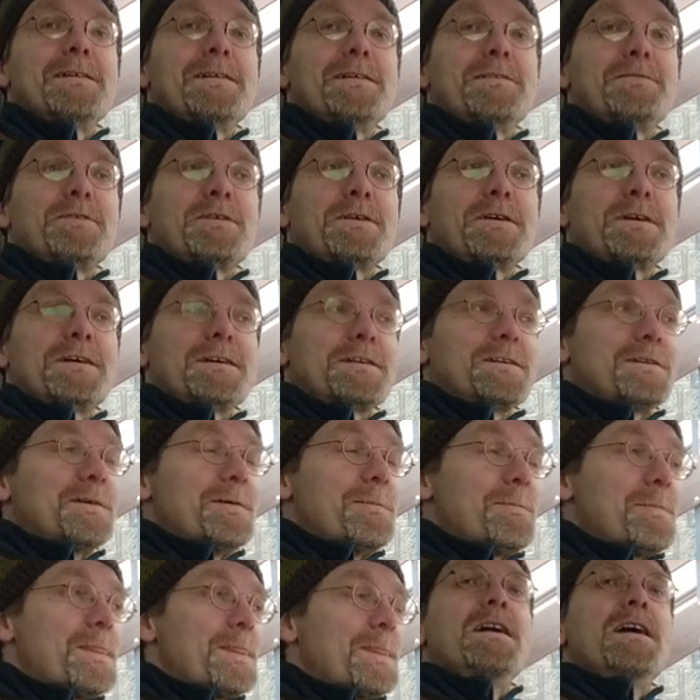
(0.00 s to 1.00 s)
I forgot.
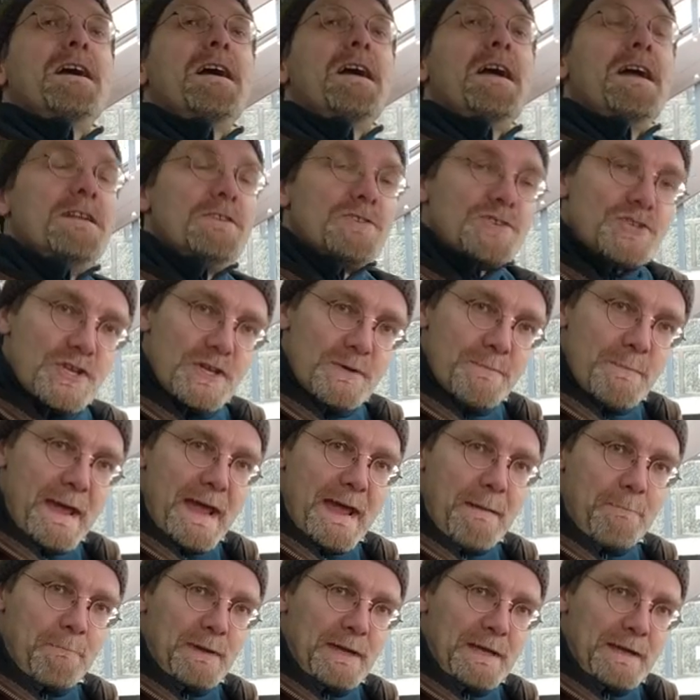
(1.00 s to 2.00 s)
Engine
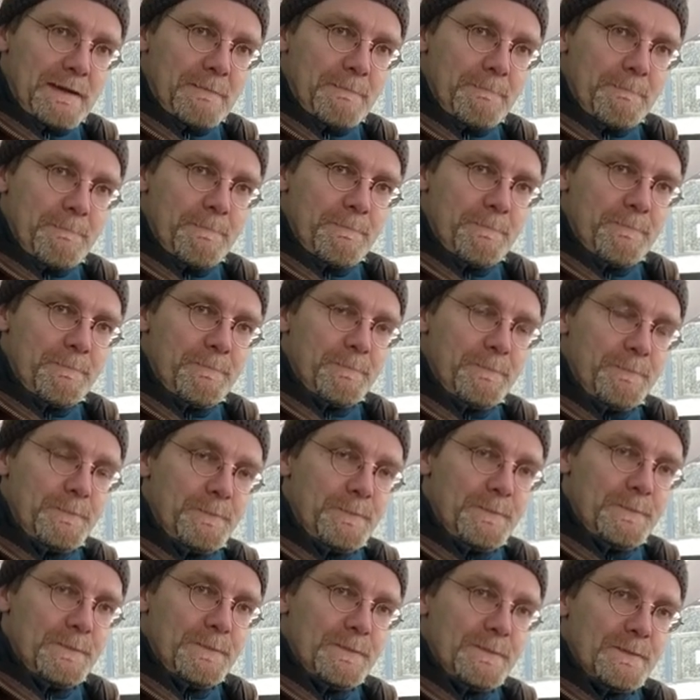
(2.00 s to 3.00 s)
mapping.
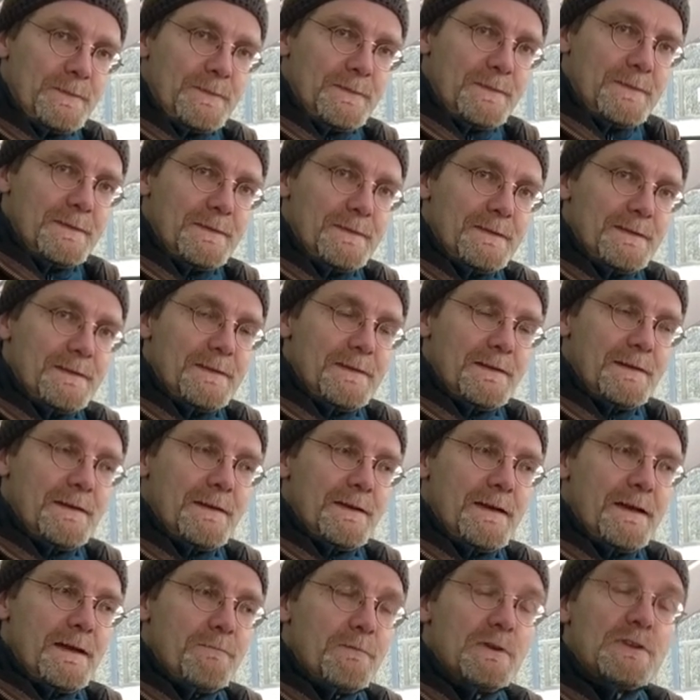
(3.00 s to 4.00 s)
Oh, remapping.
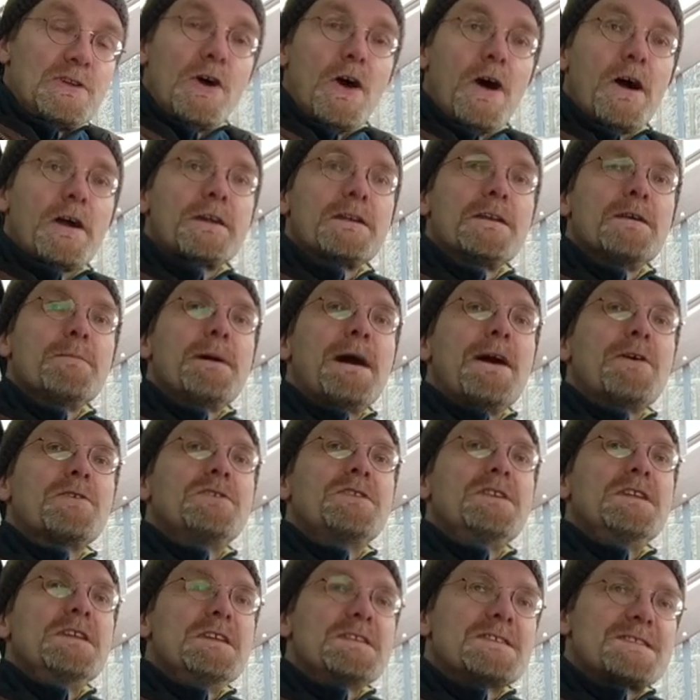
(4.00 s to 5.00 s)
We're talking
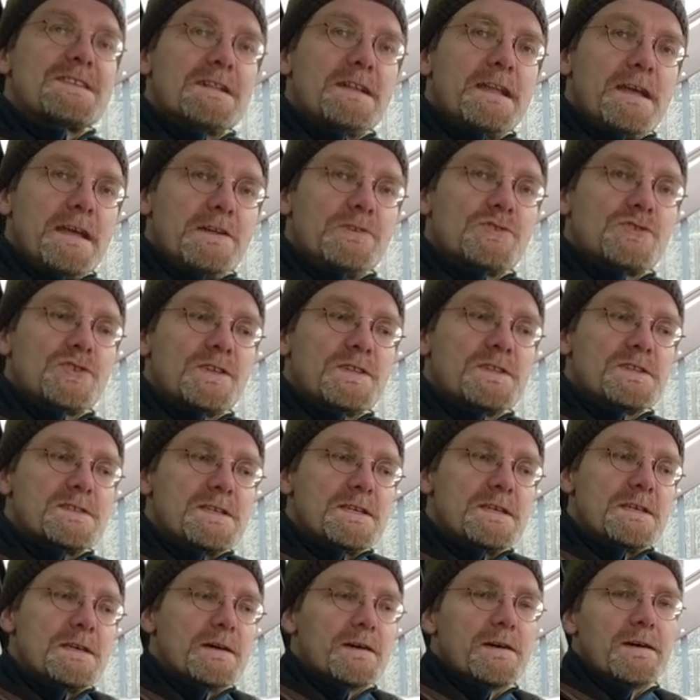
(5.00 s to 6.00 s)
about diesel engines
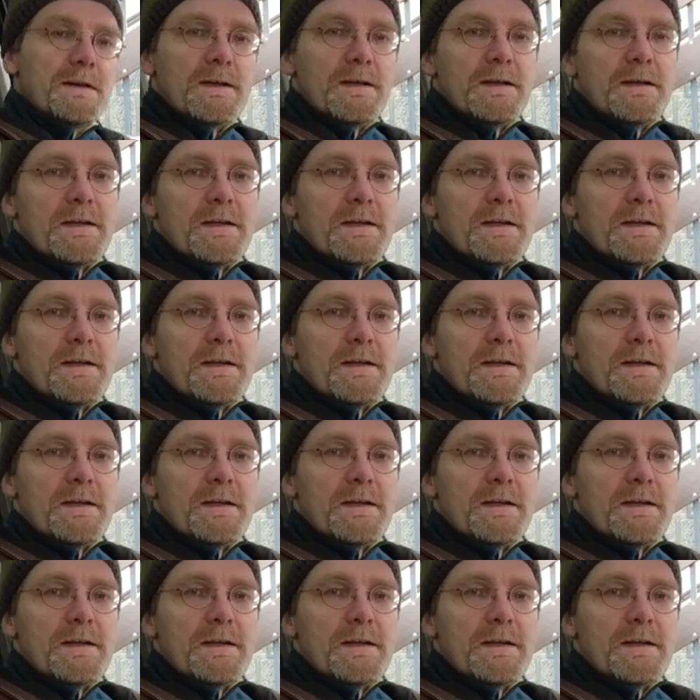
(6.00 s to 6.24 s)
here.